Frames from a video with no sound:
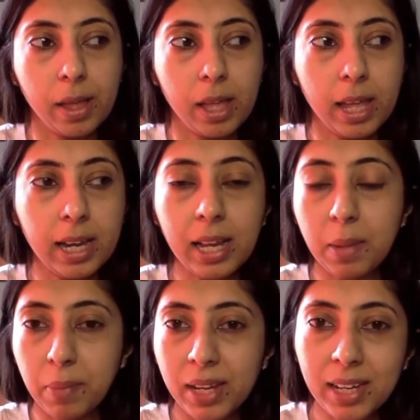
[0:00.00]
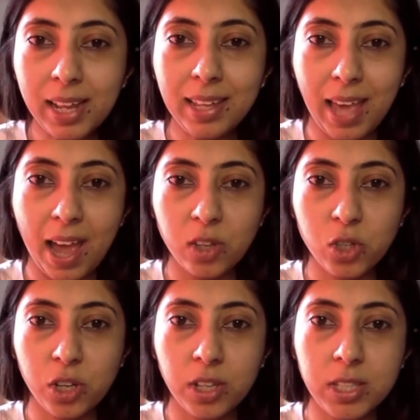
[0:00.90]
it'll immediately catch
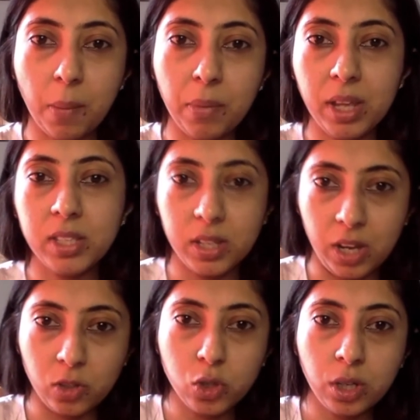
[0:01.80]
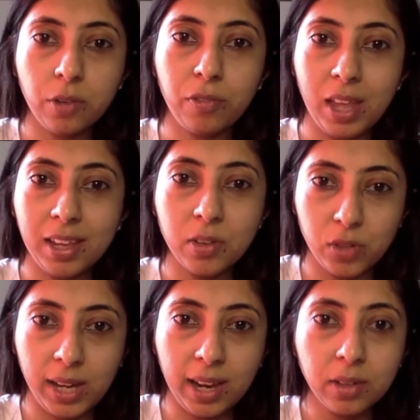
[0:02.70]
somebody's attention if they can
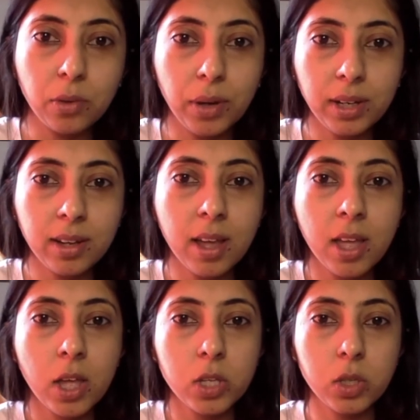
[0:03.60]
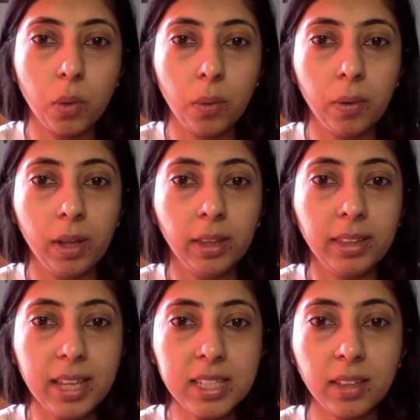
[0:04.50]
relate to it. So
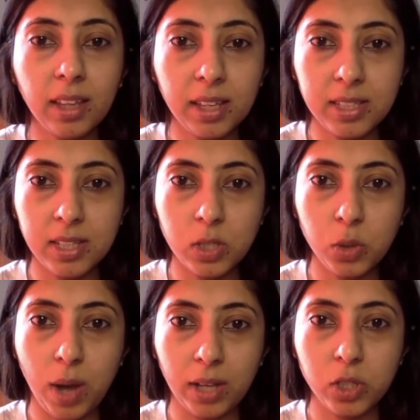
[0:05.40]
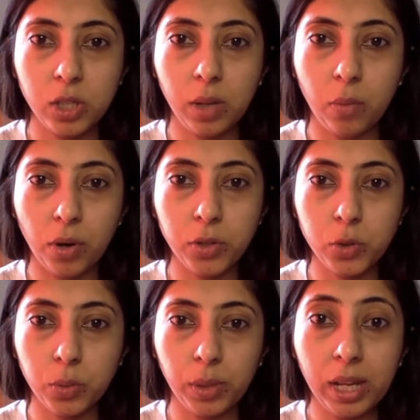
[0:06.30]
these are things that you actually want
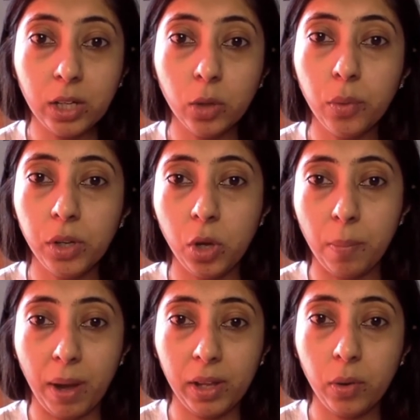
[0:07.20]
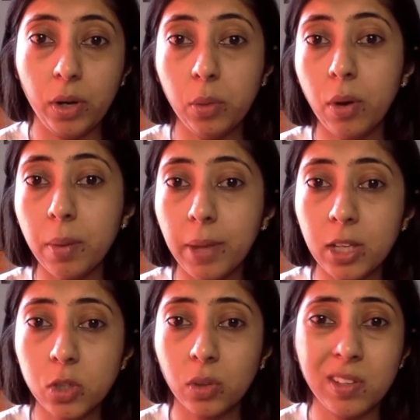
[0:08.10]
to include in your bio, and you want to make
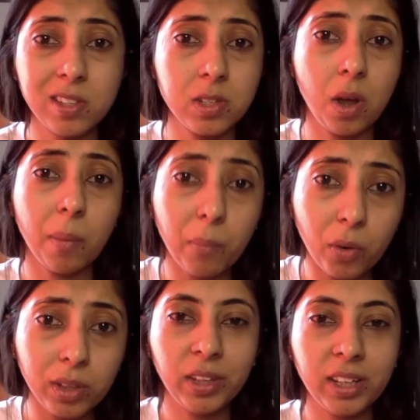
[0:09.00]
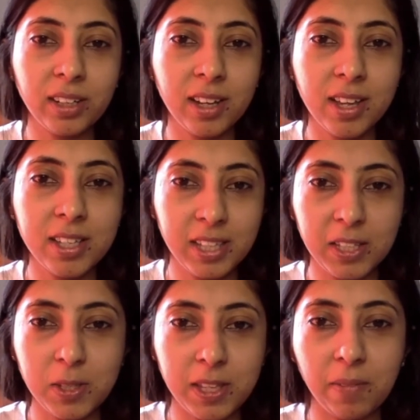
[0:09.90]
sure this is not more than
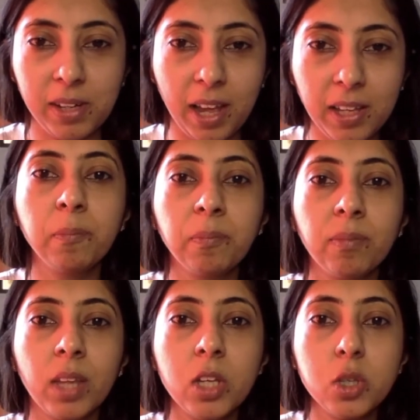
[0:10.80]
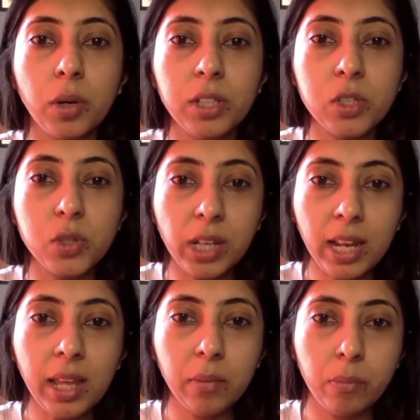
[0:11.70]
6 or 7 lines. So it's
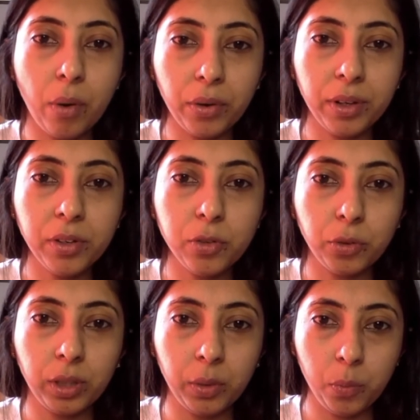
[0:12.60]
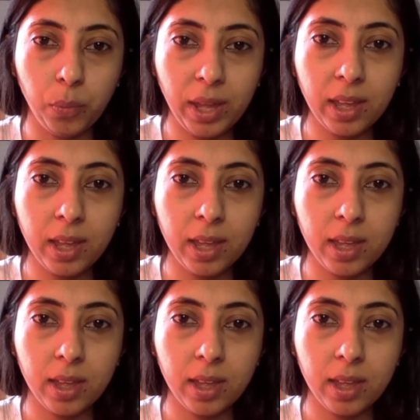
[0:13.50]
really important to convey